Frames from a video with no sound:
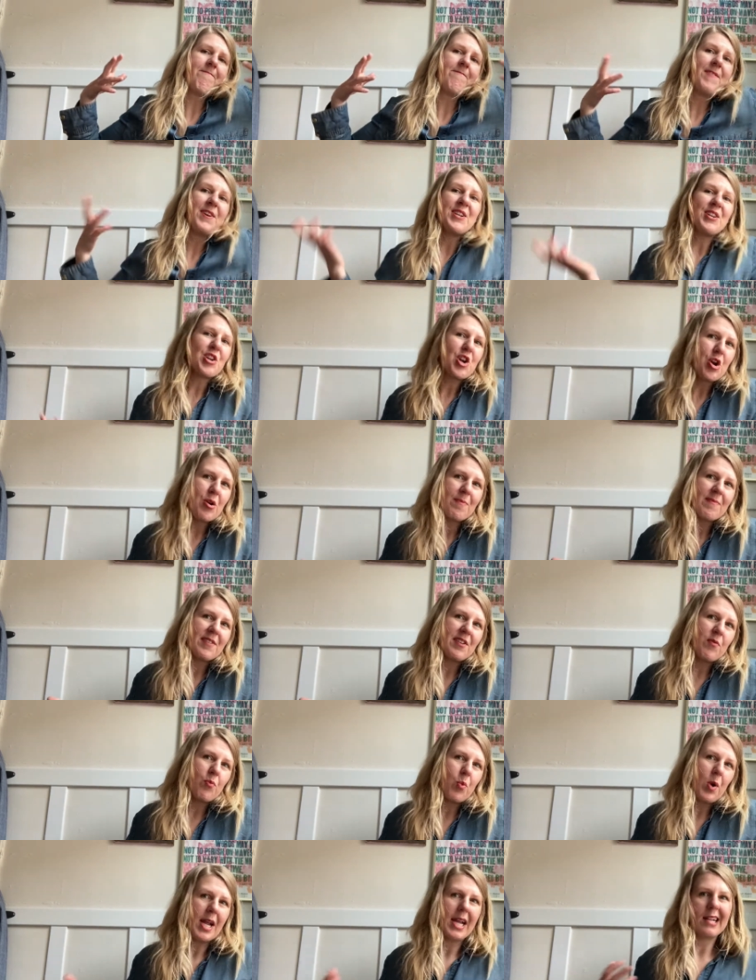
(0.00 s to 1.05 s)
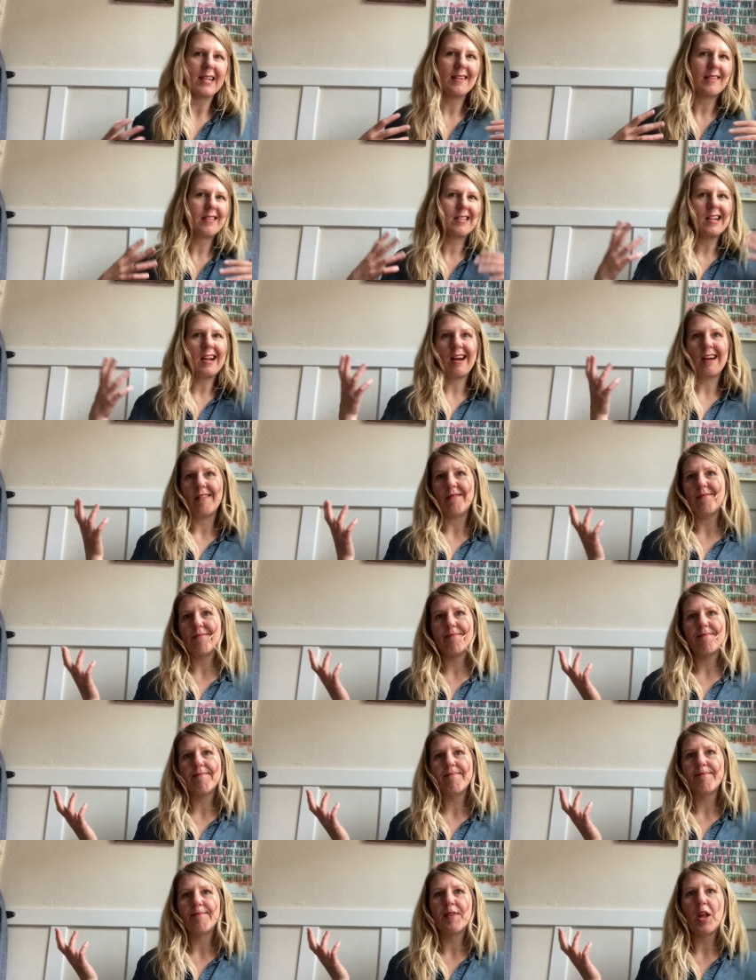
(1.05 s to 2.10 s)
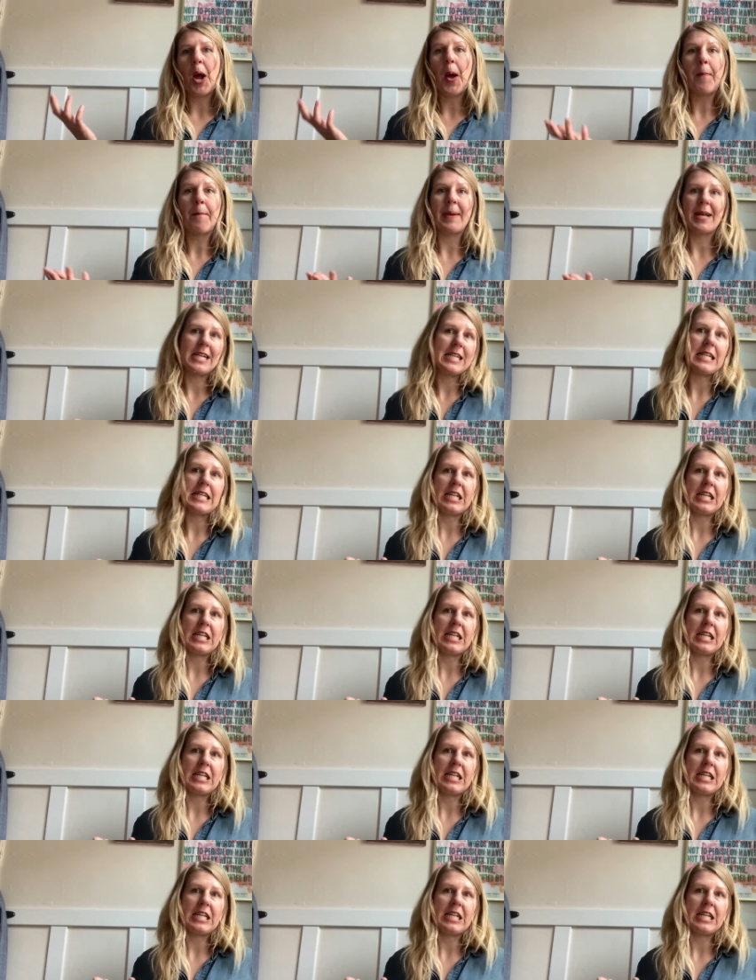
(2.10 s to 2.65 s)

in terms of weight. It's not a big